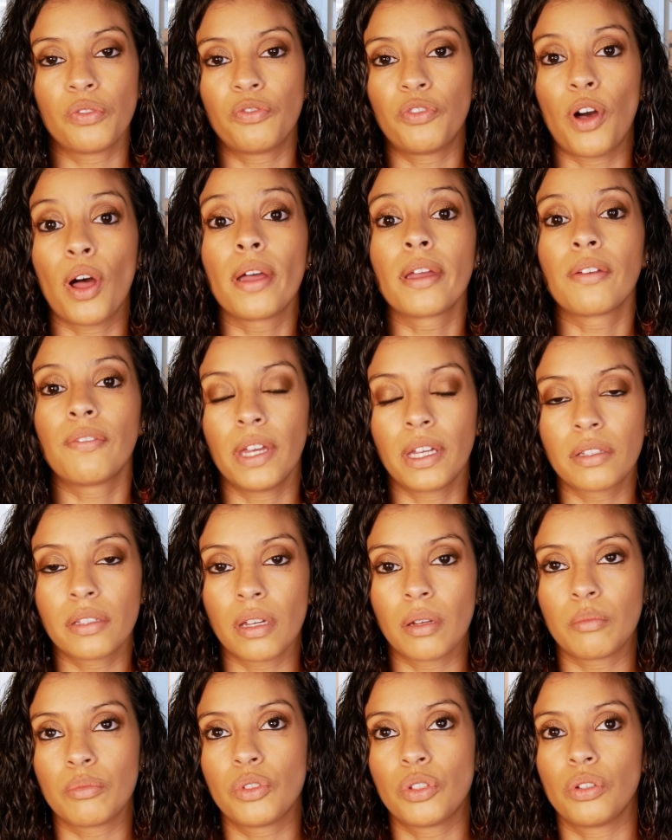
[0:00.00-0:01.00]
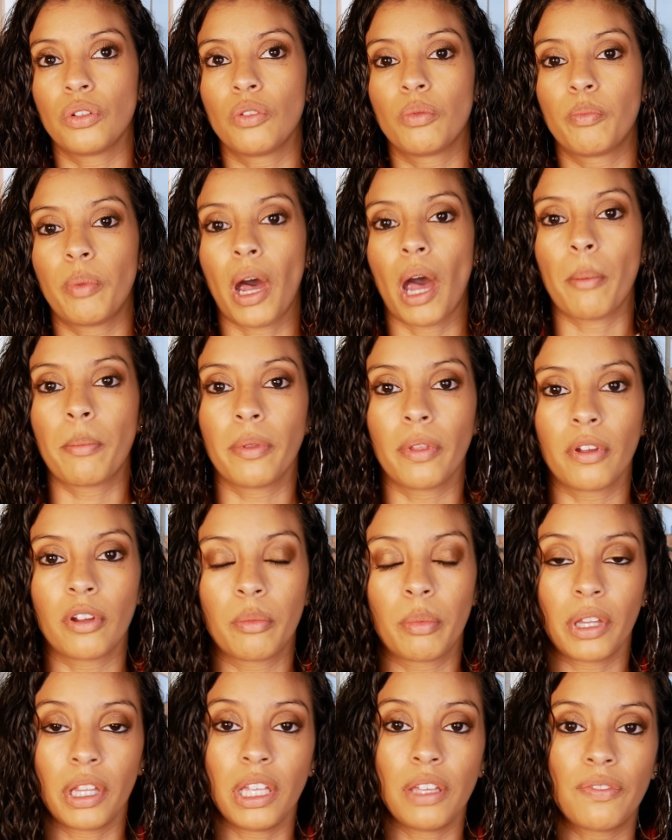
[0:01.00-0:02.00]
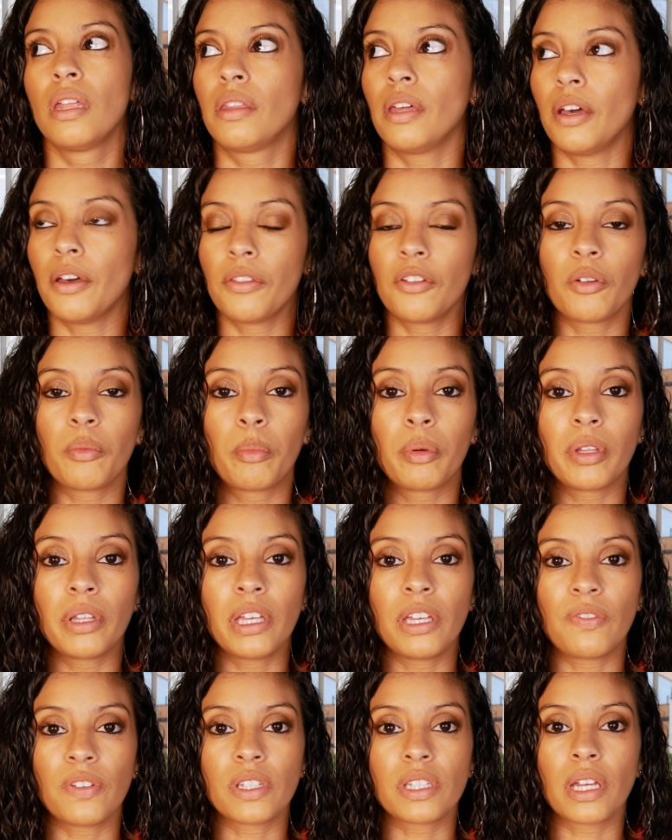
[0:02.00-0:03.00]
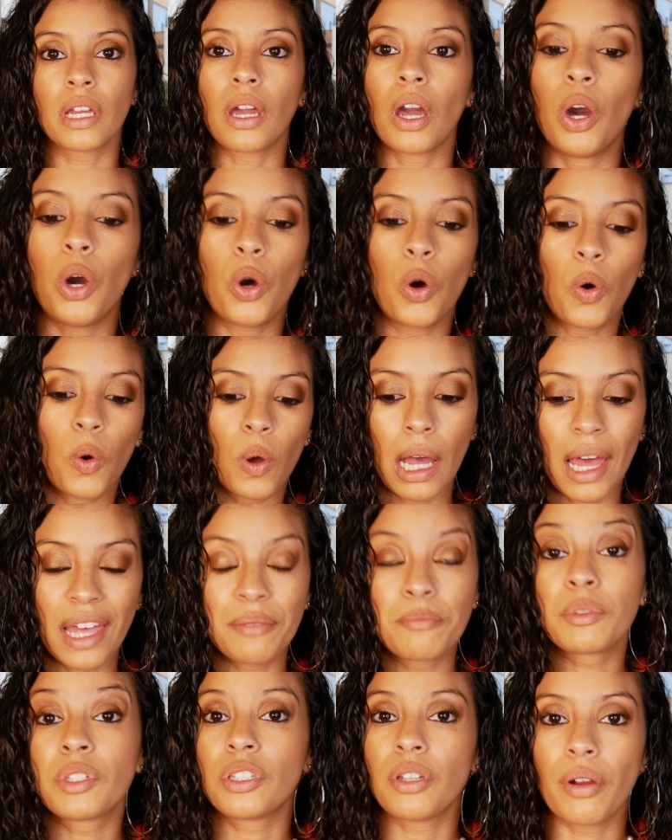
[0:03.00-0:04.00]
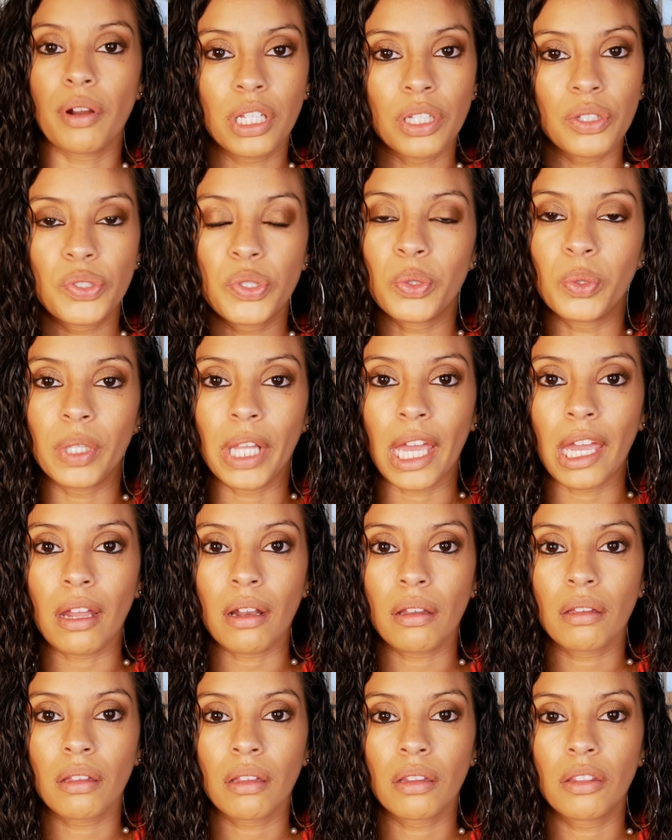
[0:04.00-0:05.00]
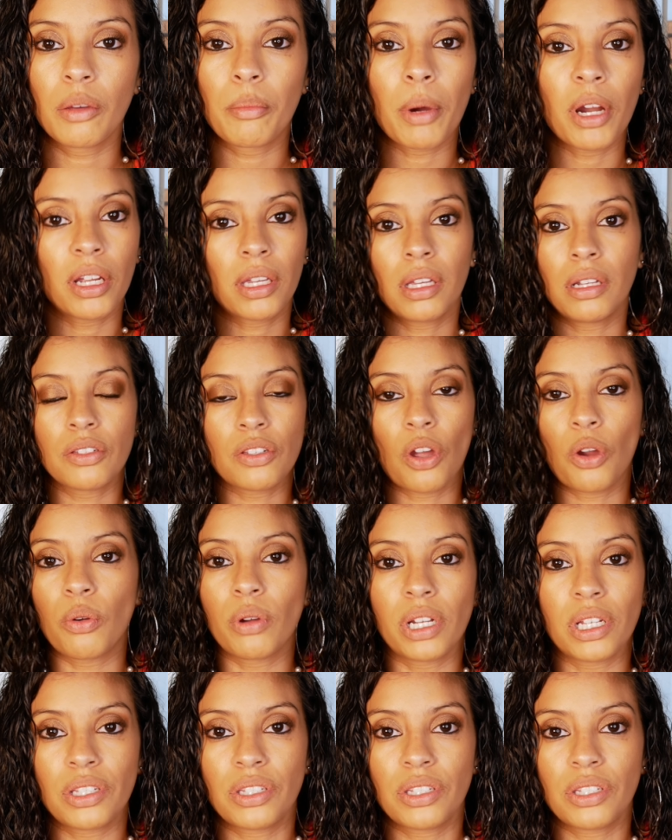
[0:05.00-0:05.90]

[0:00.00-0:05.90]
falling victim to popular belief. The other belief is like, oh, I'm starting too late. The market is already